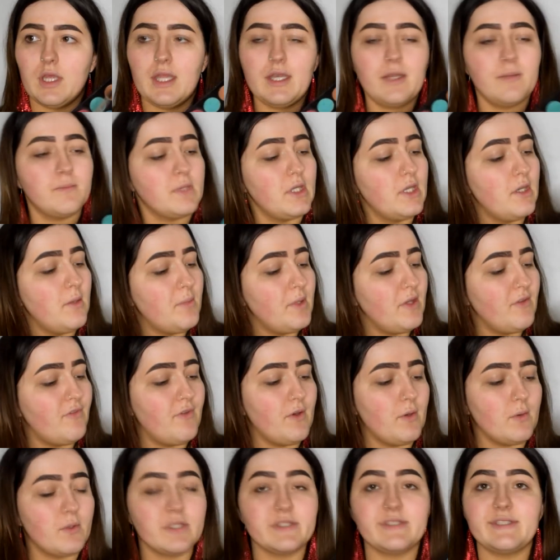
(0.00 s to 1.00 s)
And I'm going to be
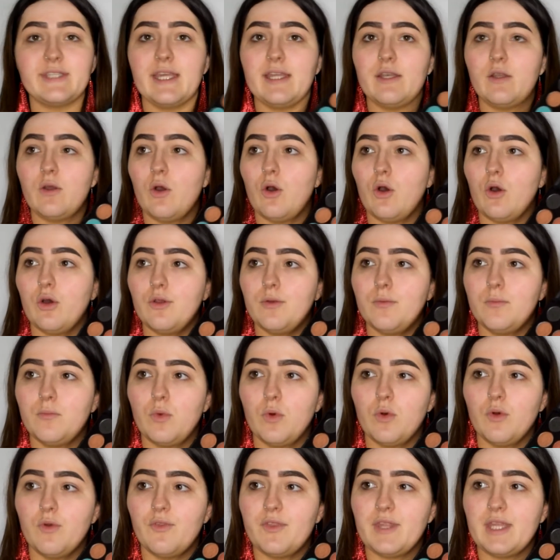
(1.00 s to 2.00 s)
focusing on
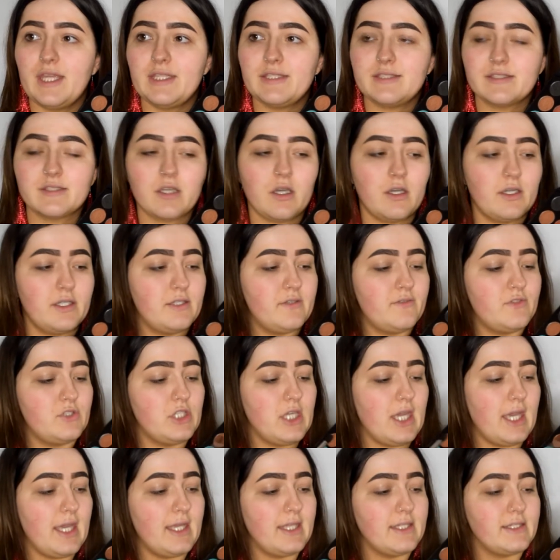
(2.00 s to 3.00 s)
more of these kind of
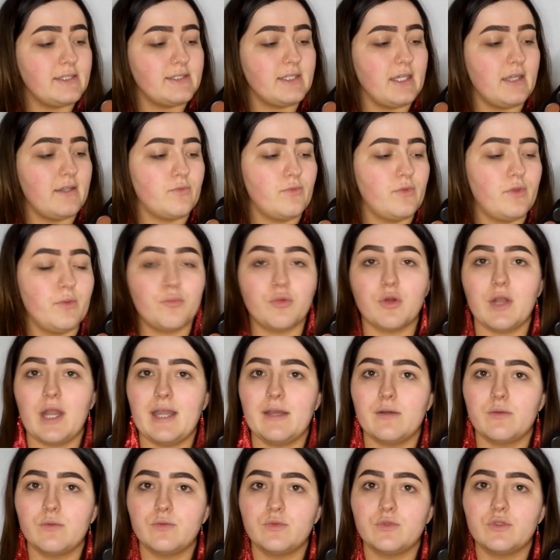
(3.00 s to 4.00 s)
shades and the
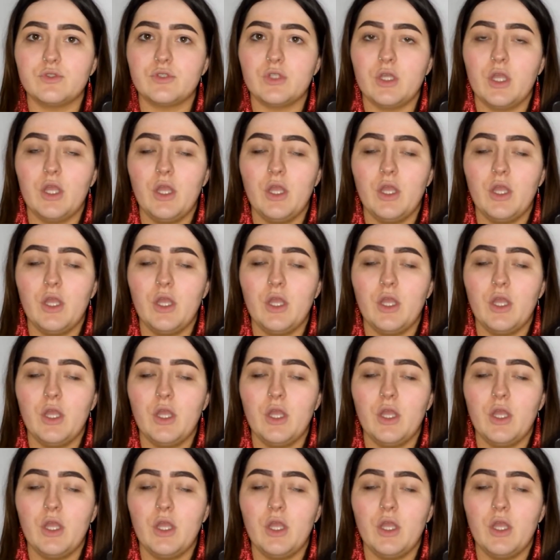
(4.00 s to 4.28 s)
browns.